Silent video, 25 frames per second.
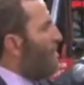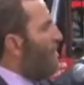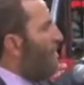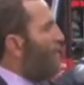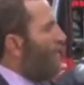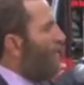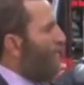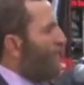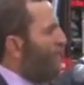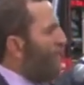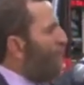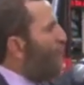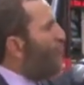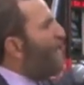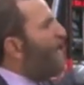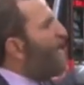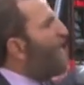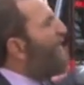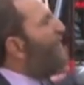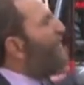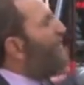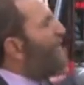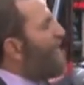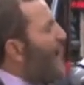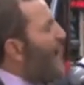when
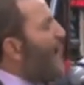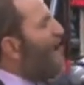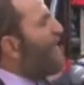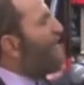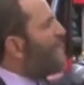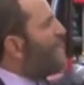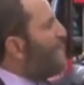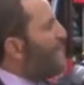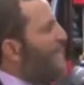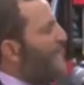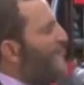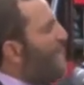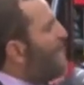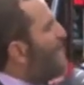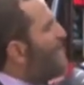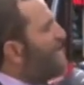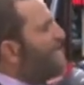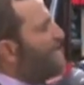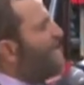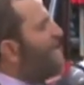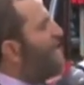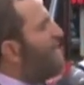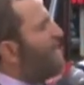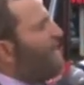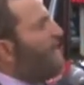3,000
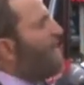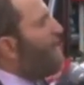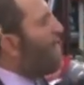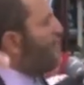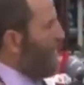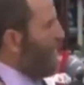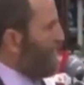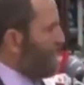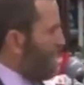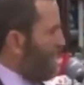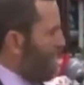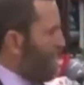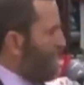innocent Americans